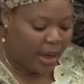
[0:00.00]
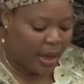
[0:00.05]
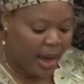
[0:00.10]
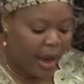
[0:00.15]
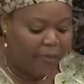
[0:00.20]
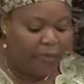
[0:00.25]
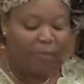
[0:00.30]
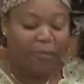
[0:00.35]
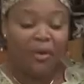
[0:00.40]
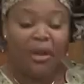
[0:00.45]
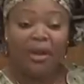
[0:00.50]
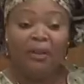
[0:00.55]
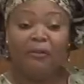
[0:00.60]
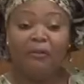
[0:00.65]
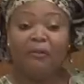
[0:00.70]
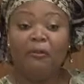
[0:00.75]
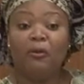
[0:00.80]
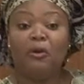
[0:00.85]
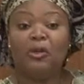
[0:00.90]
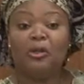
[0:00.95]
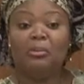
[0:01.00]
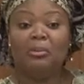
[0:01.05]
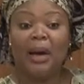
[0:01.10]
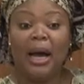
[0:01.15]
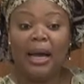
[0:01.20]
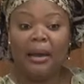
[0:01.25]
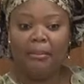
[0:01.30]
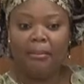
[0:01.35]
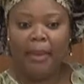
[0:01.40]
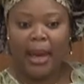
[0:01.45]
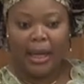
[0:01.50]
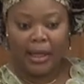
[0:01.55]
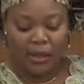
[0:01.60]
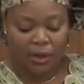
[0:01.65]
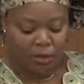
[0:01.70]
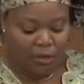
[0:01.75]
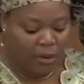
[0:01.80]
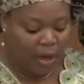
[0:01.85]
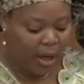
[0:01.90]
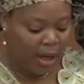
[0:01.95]
have reinforced my
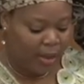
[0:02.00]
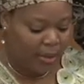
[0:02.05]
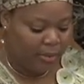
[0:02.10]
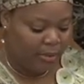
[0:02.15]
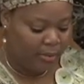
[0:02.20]
mantra,